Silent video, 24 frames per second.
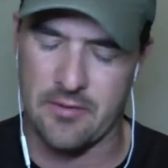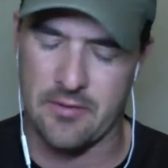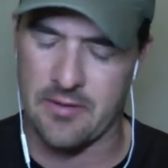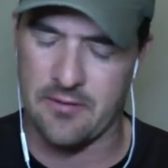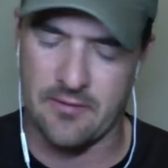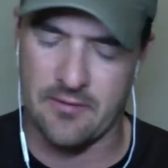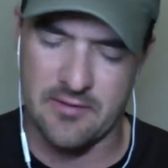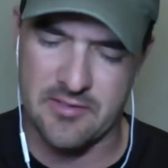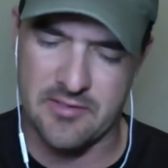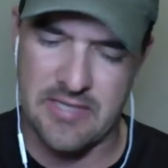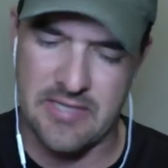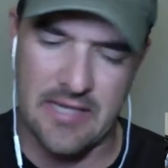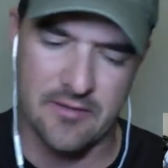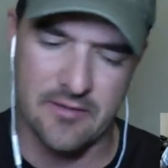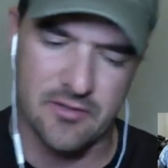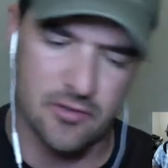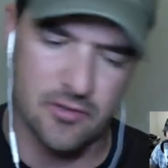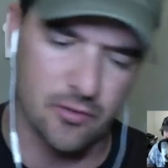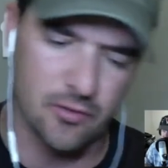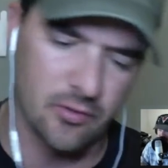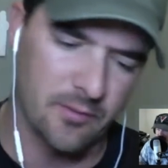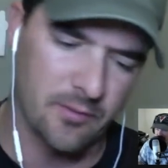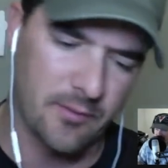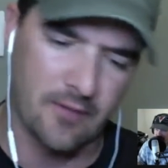the state school
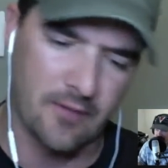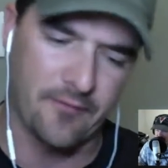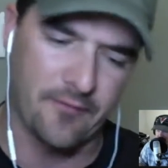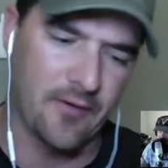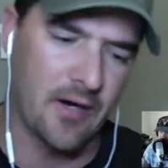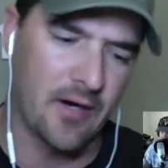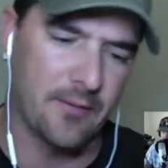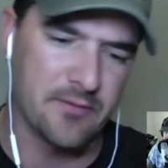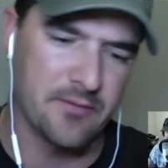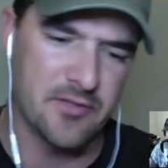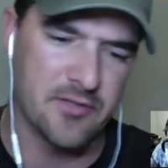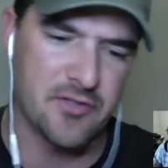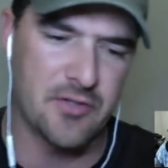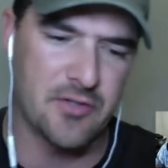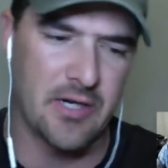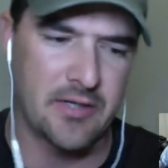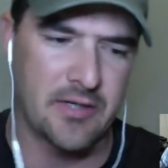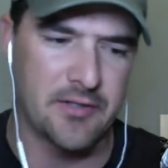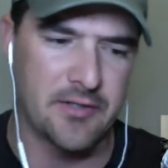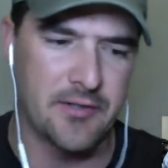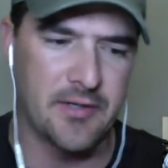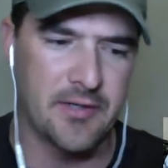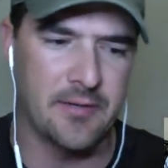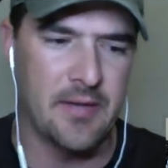to be a firearms instructor.
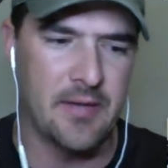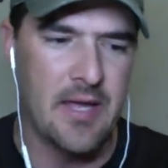And